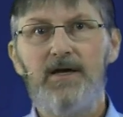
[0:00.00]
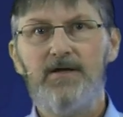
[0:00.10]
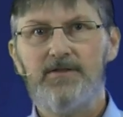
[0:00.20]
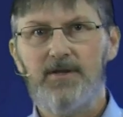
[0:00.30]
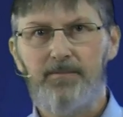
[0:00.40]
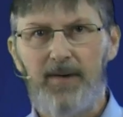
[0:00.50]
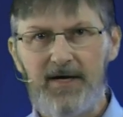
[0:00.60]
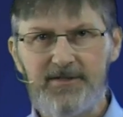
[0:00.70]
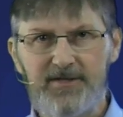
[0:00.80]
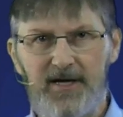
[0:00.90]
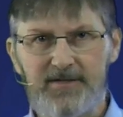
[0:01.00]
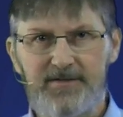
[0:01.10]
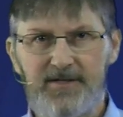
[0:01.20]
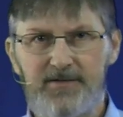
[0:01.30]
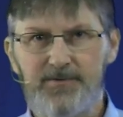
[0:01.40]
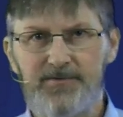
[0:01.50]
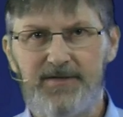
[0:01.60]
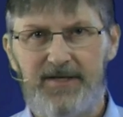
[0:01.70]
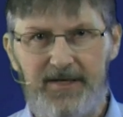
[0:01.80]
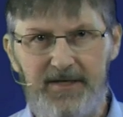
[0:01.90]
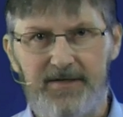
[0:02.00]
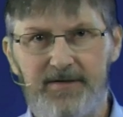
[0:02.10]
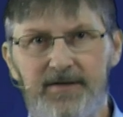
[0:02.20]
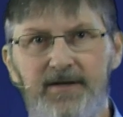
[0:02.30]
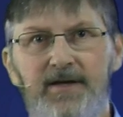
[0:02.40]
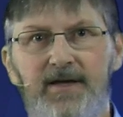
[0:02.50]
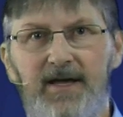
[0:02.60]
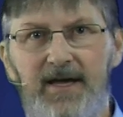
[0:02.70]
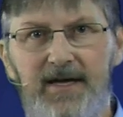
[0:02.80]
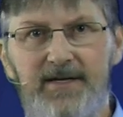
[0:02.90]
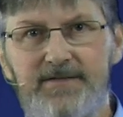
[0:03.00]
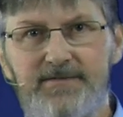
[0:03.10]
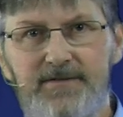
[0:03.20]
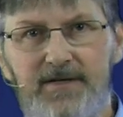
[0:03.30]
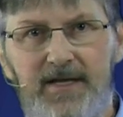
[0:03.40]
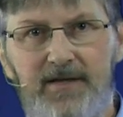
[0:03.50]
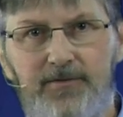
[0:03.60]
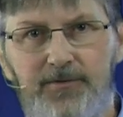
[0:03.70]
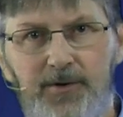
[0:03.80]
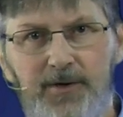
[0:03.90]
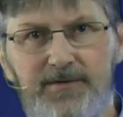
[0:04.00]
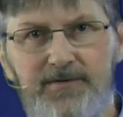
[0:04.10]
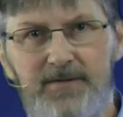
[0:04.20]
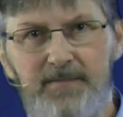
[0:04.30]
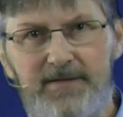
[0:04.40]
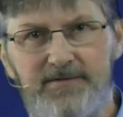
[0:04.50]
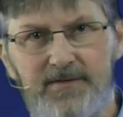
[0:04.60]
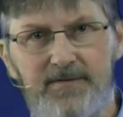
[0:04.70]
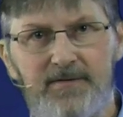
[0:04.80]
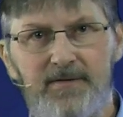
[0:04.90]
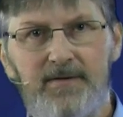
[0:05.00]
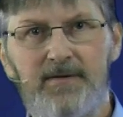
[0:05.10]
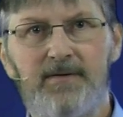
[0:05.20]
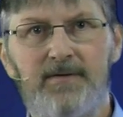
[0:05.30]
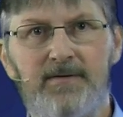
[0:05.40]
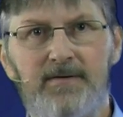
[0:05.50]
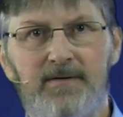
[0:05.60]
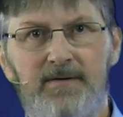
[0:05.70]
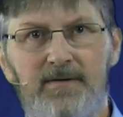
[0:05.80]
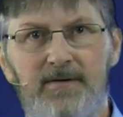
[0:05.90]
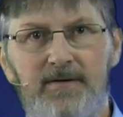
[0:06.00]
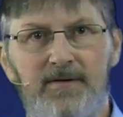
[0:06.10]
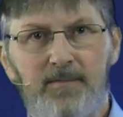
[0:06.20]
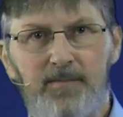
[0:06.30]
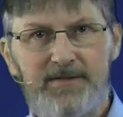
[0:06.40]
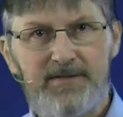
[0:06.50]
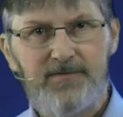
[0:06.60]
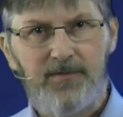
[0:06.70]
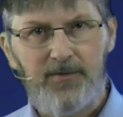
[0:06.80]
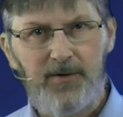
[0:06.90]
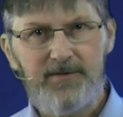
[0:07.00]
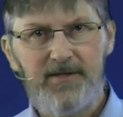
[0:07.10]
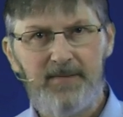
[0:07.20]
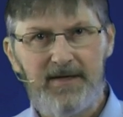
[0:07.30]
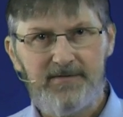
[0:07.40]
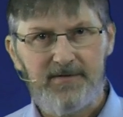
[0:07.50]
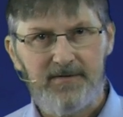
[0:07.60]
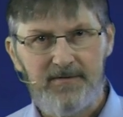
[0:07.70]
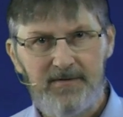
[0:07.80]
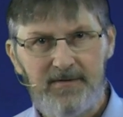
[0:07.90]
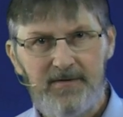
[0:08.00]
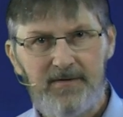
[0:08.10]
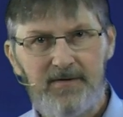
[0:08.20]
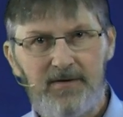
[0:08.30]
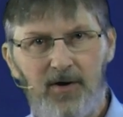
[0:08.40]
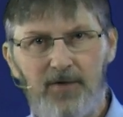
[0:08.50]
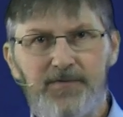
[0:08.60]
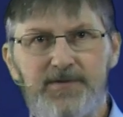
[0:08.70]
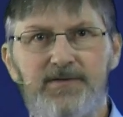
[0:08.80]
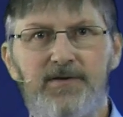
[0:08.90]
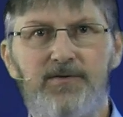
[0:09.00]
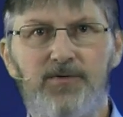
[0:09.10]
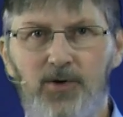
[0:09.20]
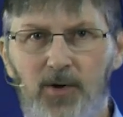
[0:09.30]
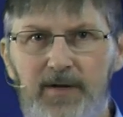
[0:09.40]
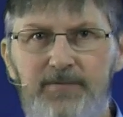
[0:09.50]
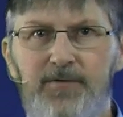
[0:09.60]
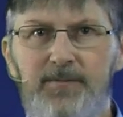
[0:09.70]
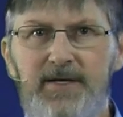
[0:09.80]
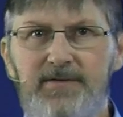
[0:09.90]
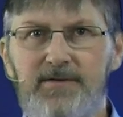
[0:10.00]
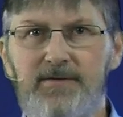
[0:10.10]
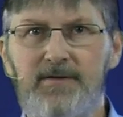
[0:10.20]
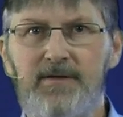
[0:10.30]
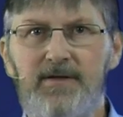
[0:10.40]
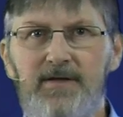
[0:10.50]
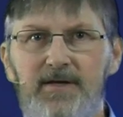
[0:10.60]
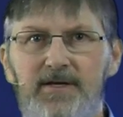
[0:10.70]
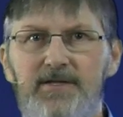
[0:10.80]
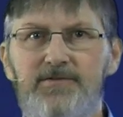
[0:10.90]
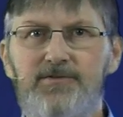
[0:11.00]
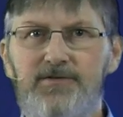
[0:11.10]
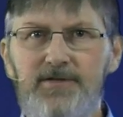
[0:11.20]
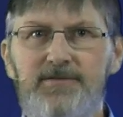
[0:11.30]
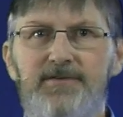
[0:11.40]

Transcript: The bar chart that you see here has a third dimension. But this third dimension offers no information. It is just